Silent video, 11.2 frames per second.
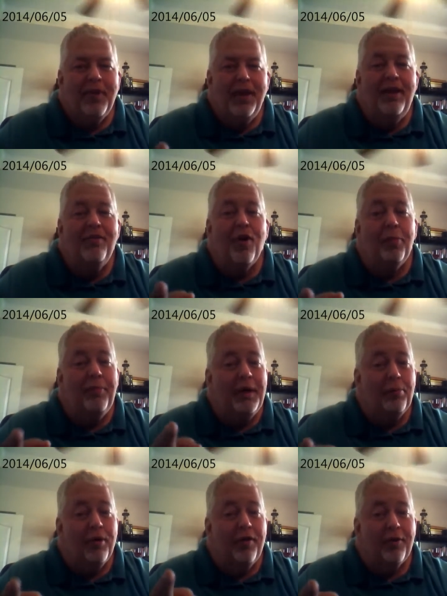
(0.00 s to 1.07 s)
He's our big
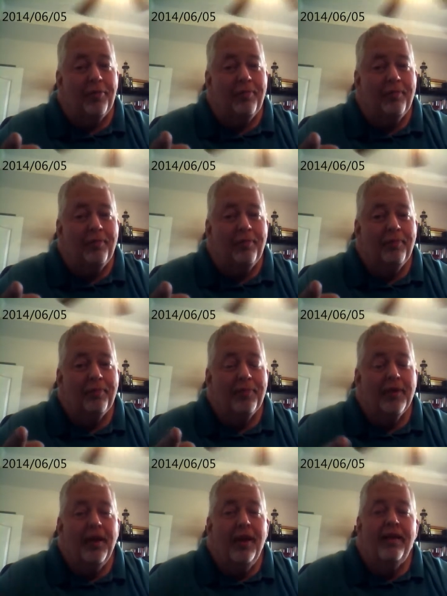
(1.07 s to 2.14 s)
brother.
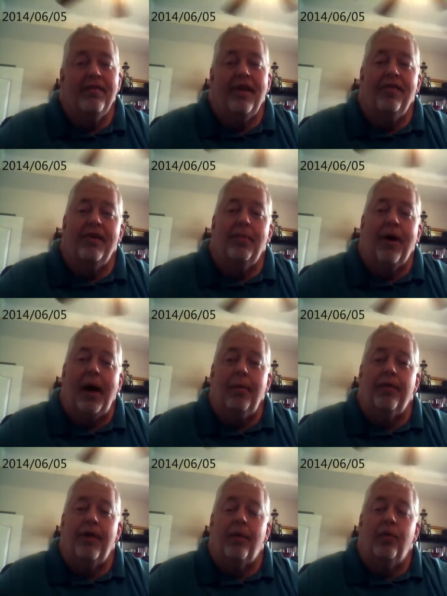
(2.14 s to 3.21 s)
It says in the
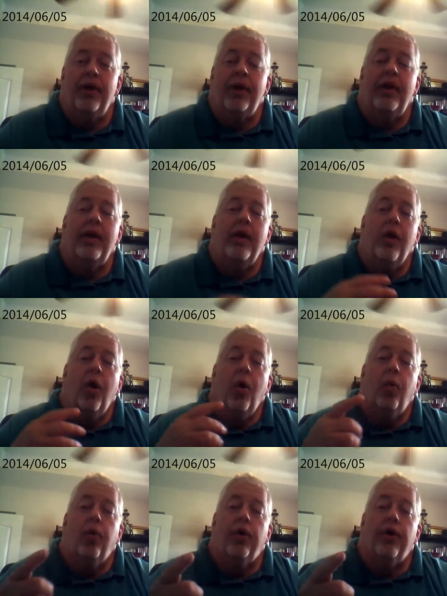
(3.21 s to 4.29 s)
Bible that we
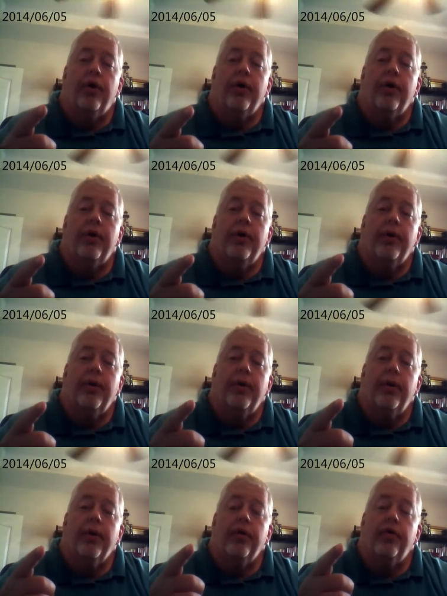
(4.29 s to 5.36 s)
were
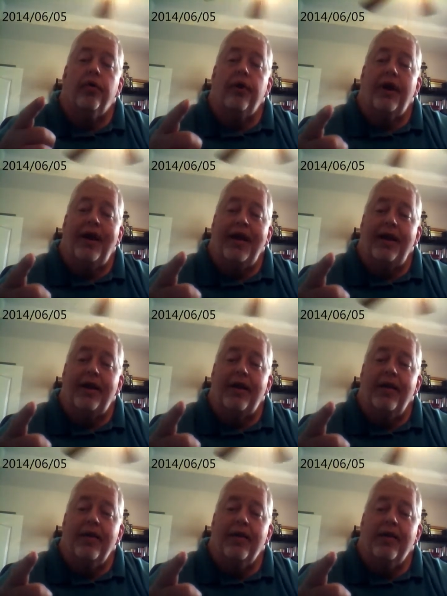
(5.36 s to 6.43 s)

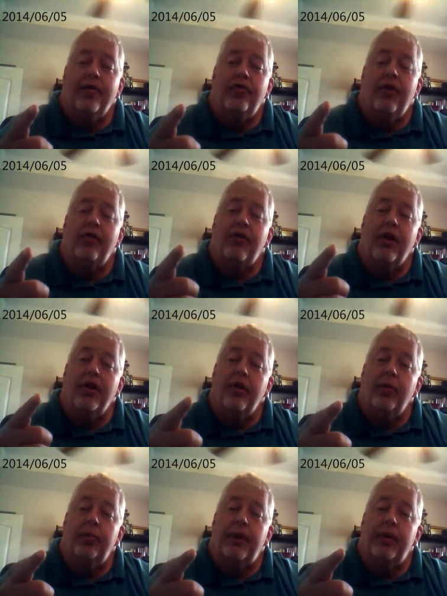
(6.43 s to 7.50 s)
created just a
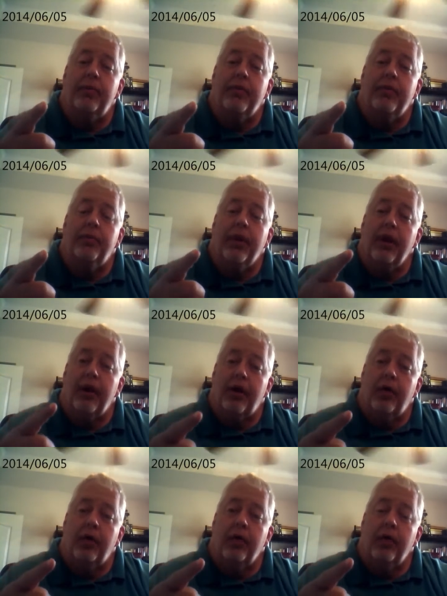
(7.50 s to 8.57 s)
little bit
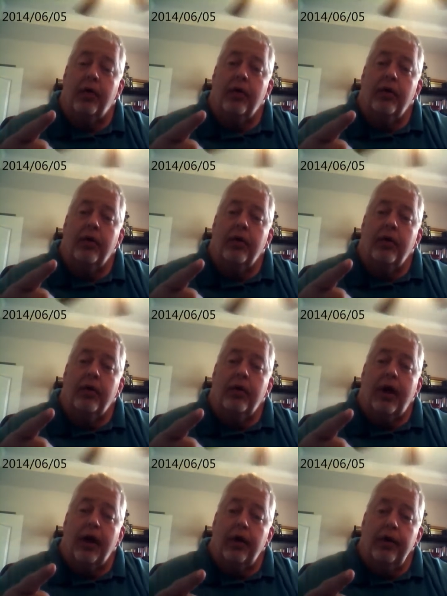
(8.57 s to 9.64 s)
below
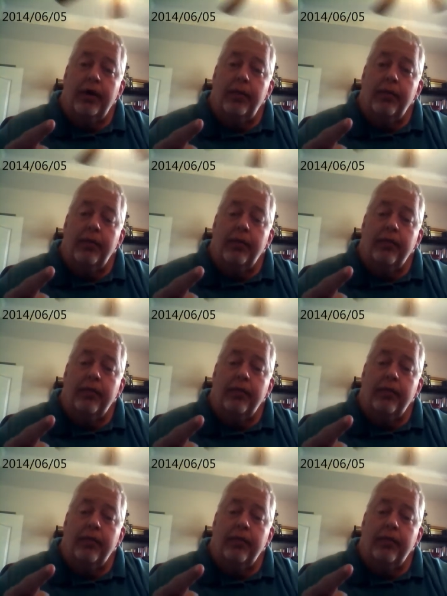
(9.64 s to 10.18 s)
Elohim.